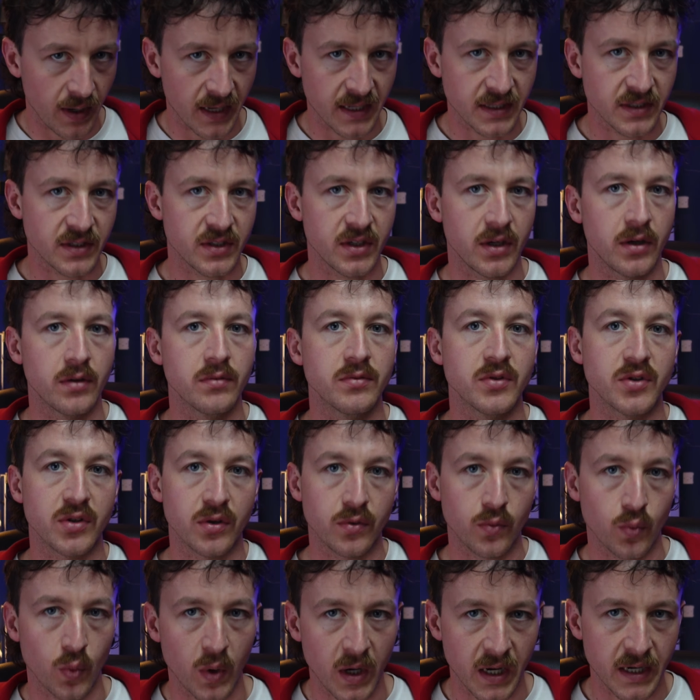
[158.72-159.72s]
end zone,
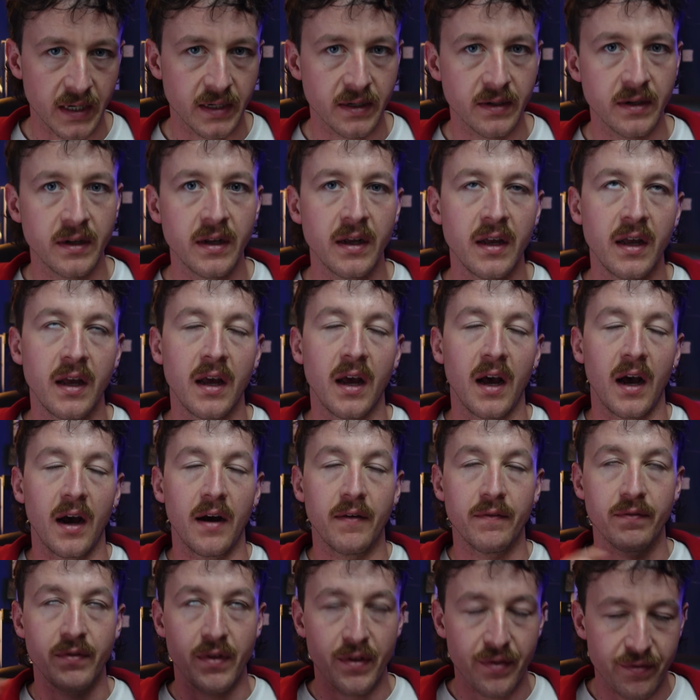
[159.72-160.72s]
zone 1
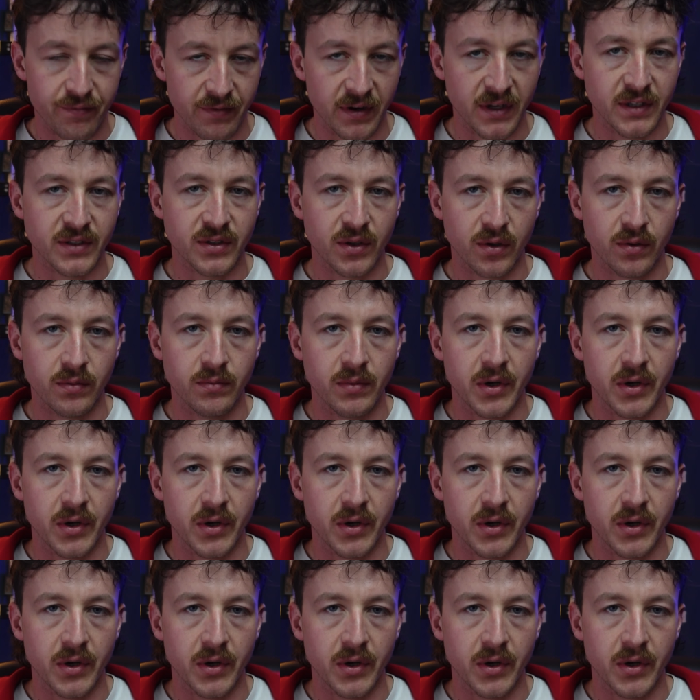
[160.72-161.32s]
of the 3-zone